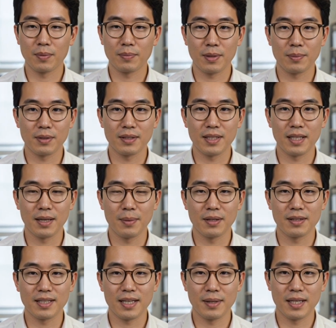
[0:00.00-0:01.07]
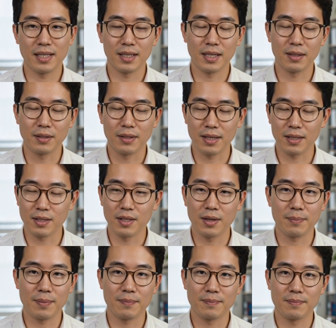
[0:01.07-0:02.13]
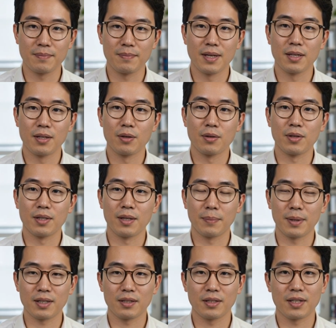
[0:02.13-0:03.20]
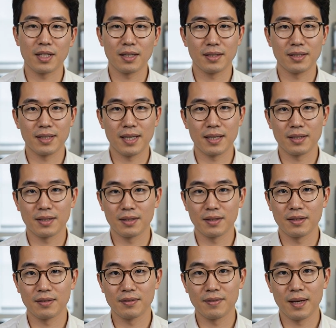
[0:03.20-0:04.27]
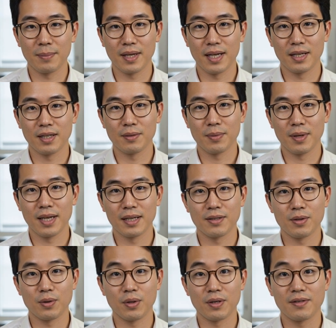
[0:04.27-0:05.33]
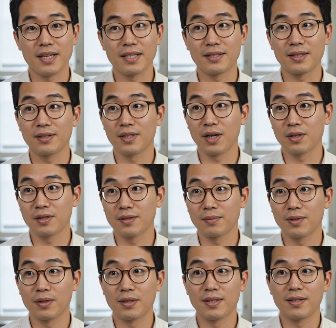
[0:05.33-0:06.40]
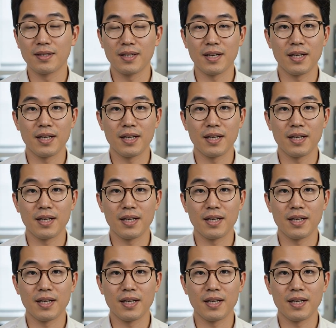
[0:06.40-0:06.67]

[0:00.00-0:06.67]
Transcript: people think about semiconductor leadership, they usually picture chip designers, fabrication plants, or advanced lithography machines.